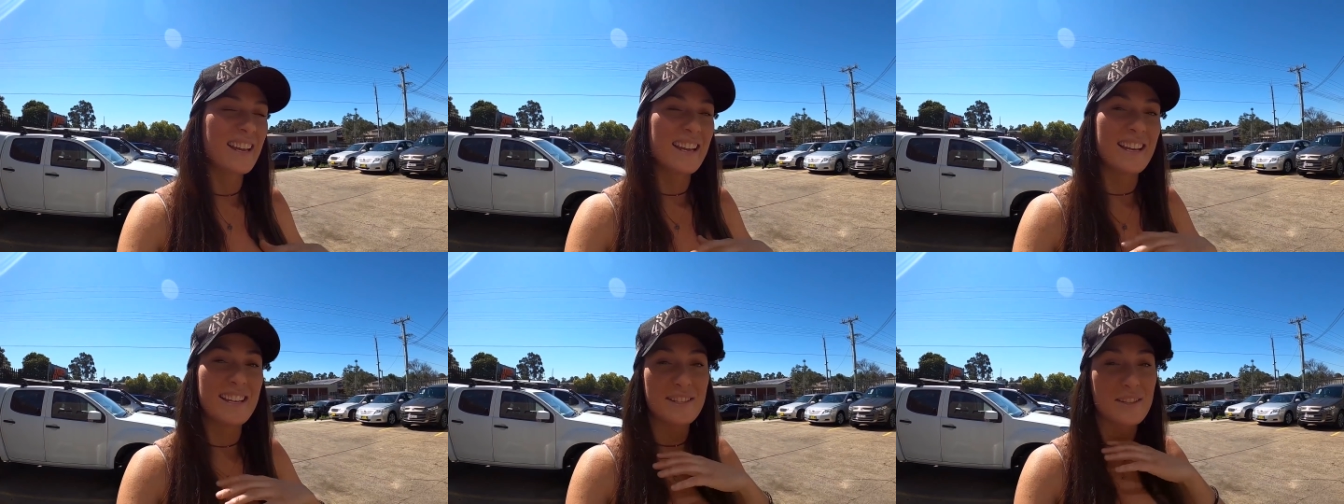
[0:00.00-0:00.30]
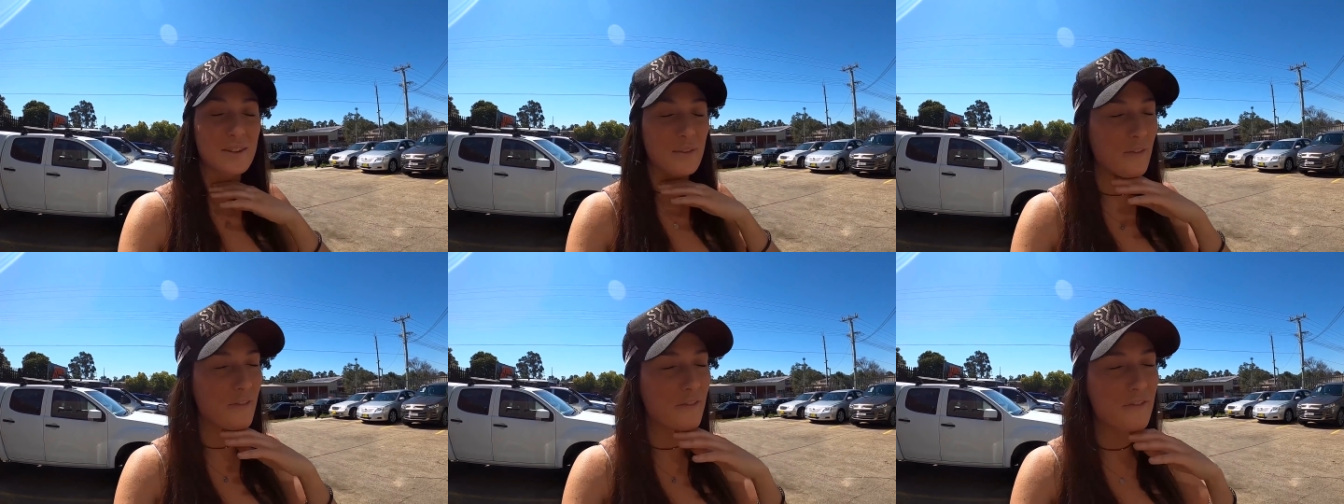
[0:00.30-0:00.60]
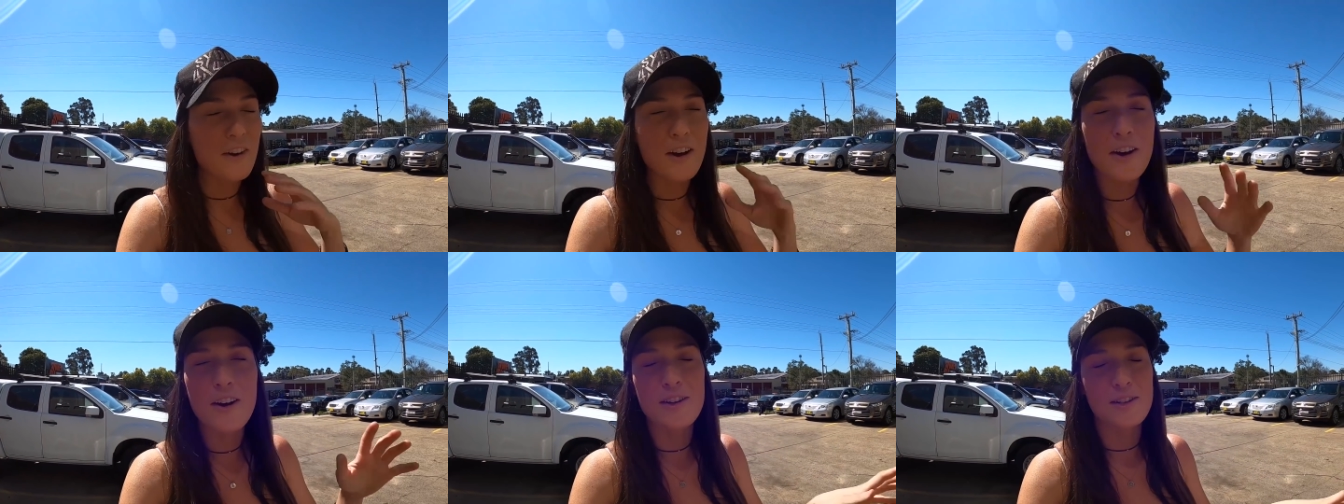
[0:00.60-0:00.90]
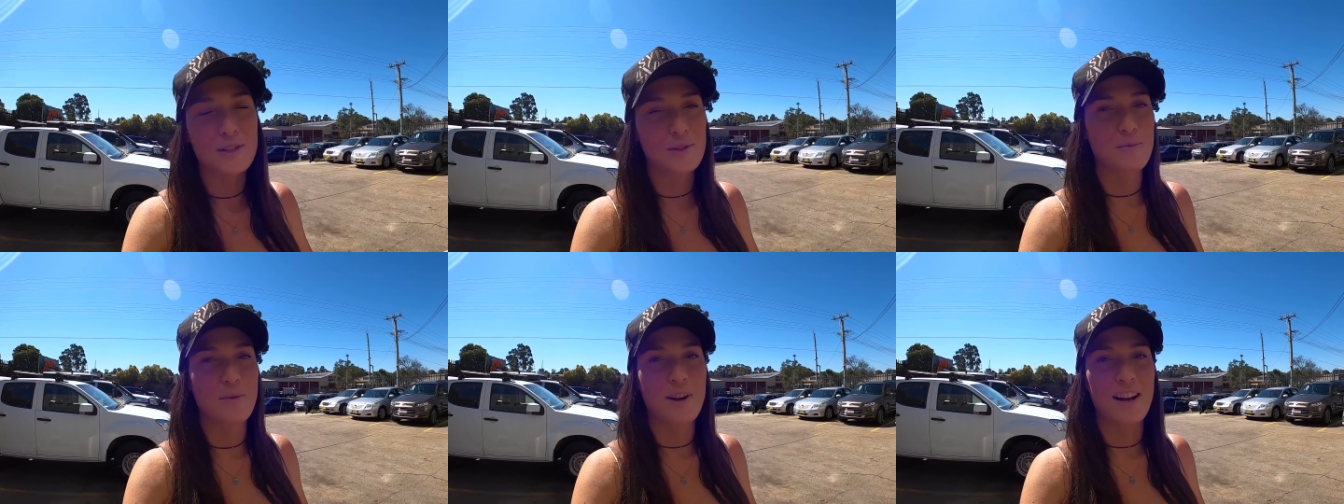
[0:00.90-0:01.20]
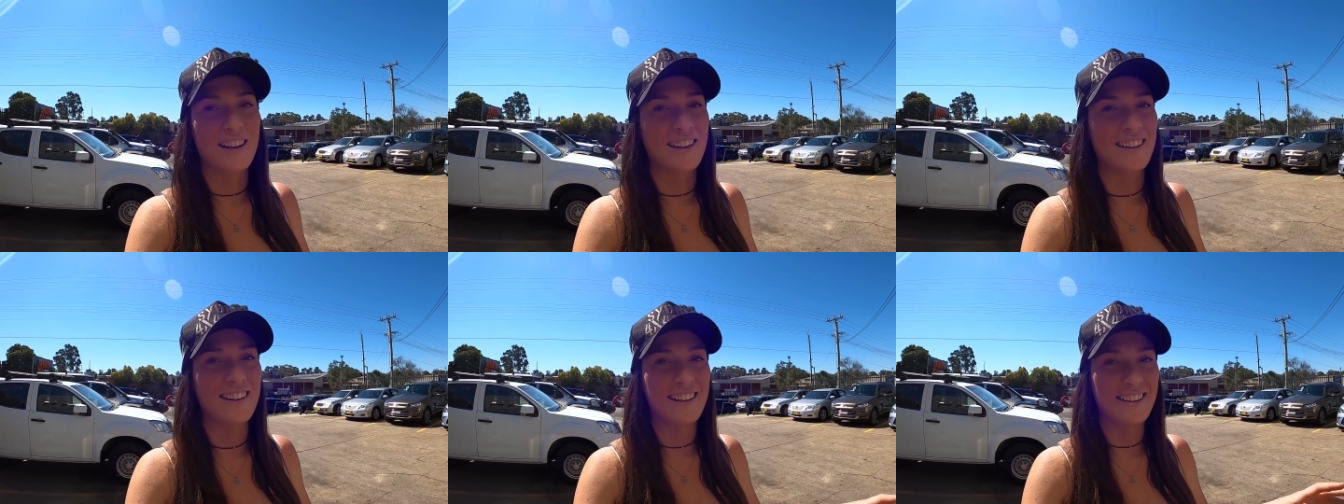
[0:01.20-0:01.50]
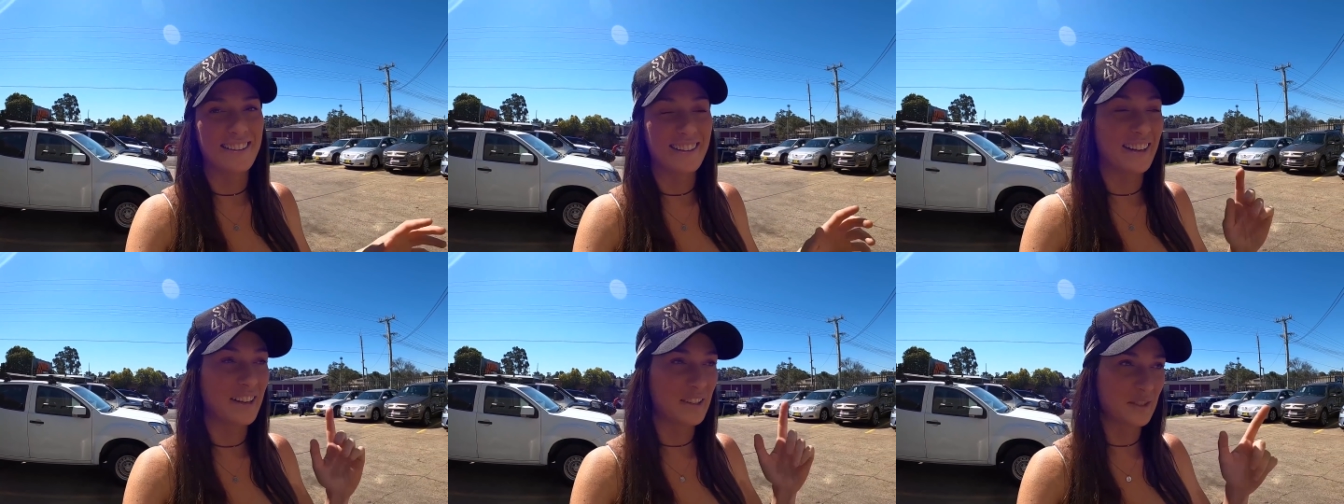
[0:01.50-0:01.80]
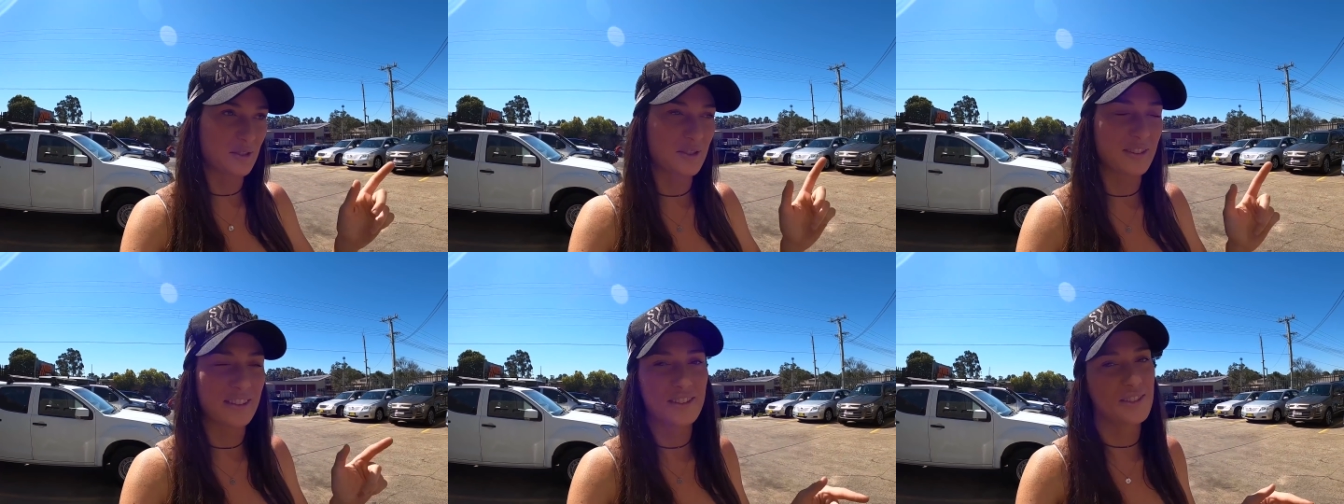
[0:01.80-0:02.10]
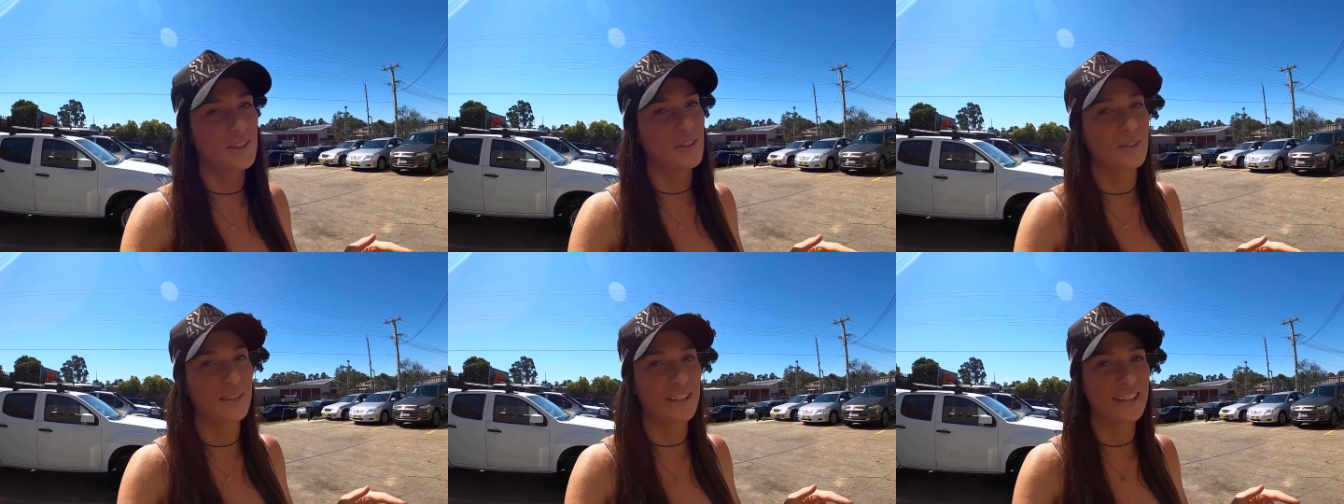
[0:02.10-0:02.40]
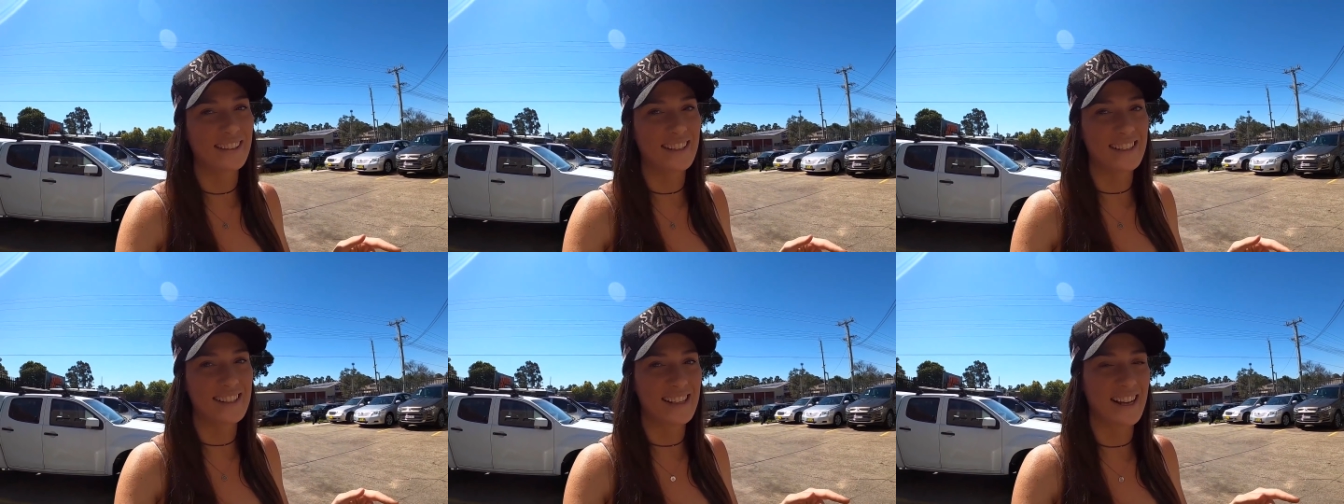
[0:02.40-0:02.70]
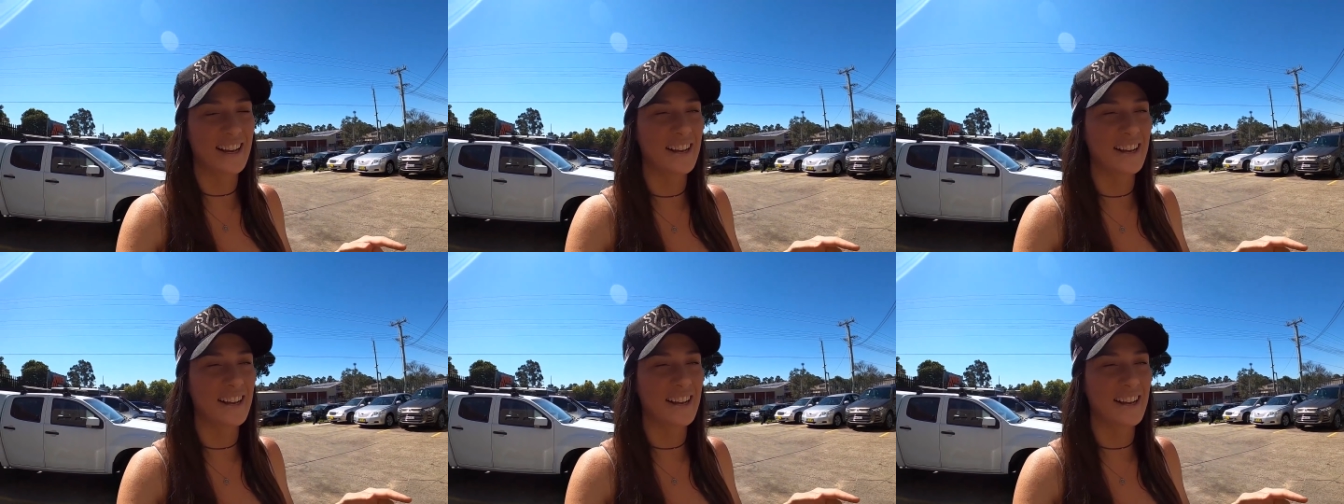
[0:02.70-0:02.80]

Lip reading: is the first one in the country that's going in this